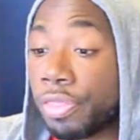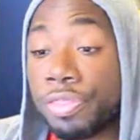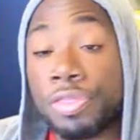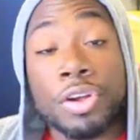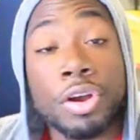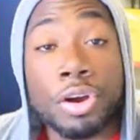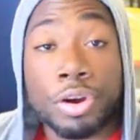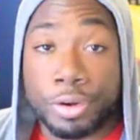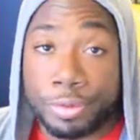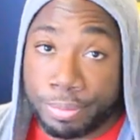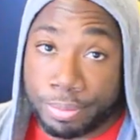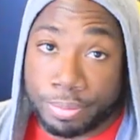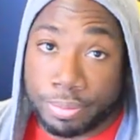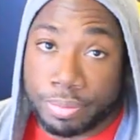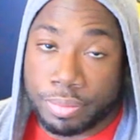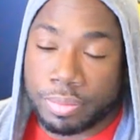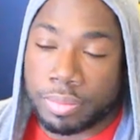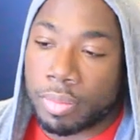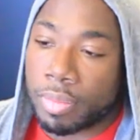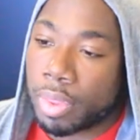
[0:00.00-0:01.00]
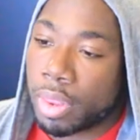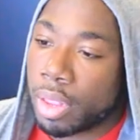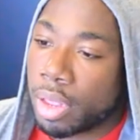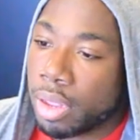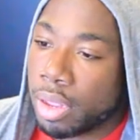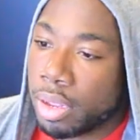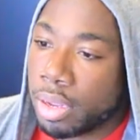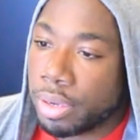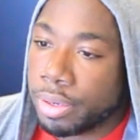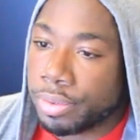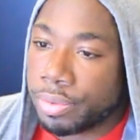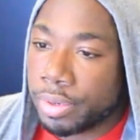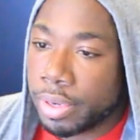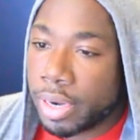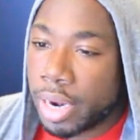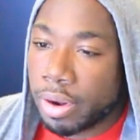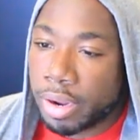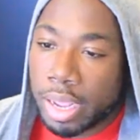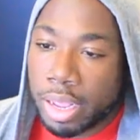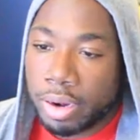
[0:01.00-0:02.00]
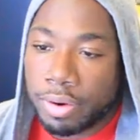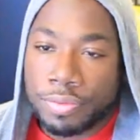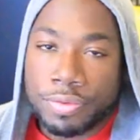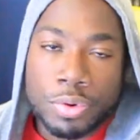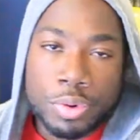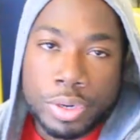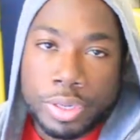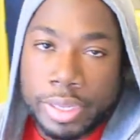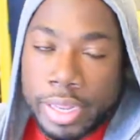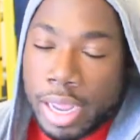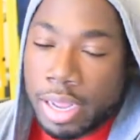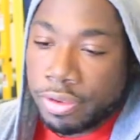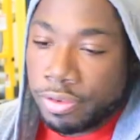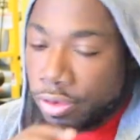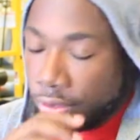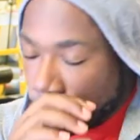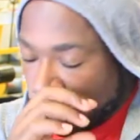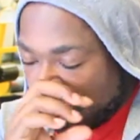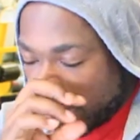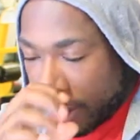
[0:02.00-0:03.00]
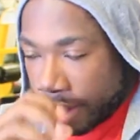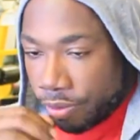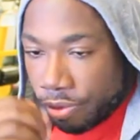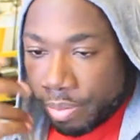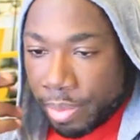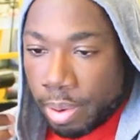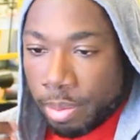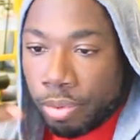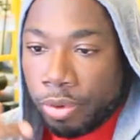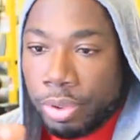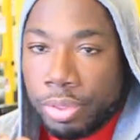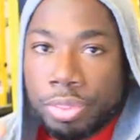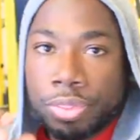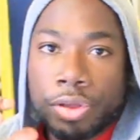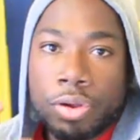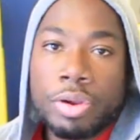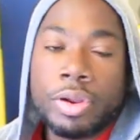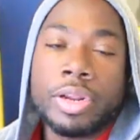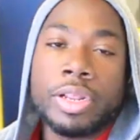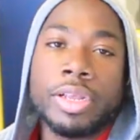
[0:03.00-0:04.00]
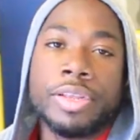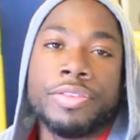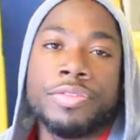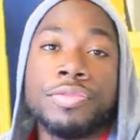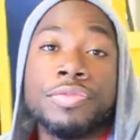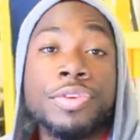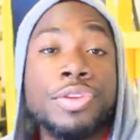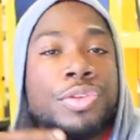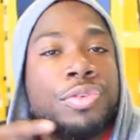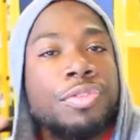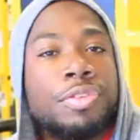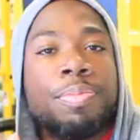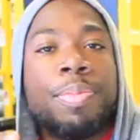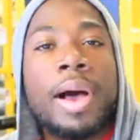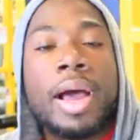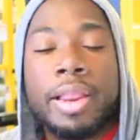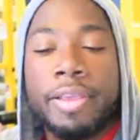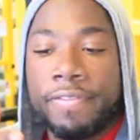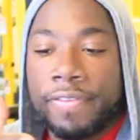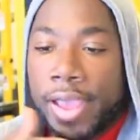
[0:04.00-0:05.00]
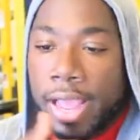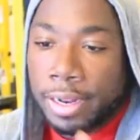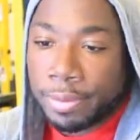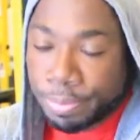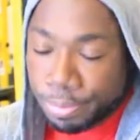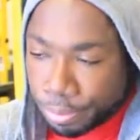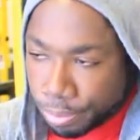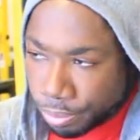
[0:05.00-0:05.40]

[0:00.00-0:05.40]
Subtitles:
Third, and I kind of wrote it down so I can remember it, third is reduce body fat.